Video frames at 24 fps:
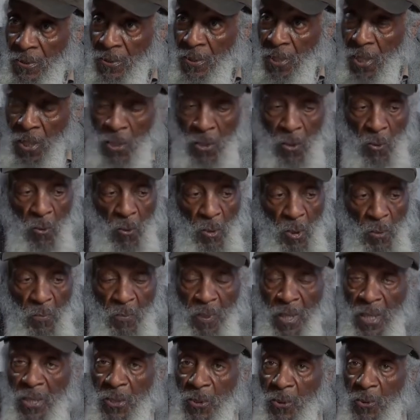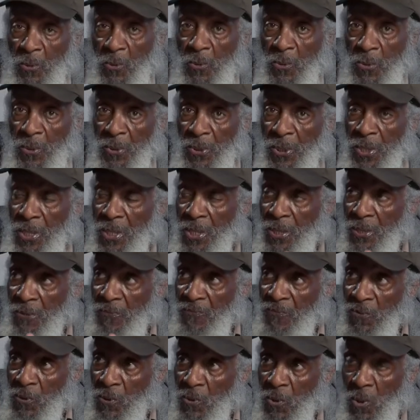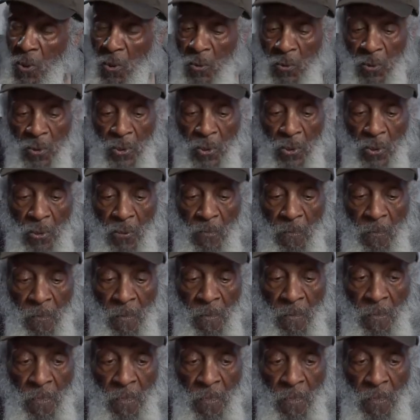Mm-hmm. And the only place you can see it if you go to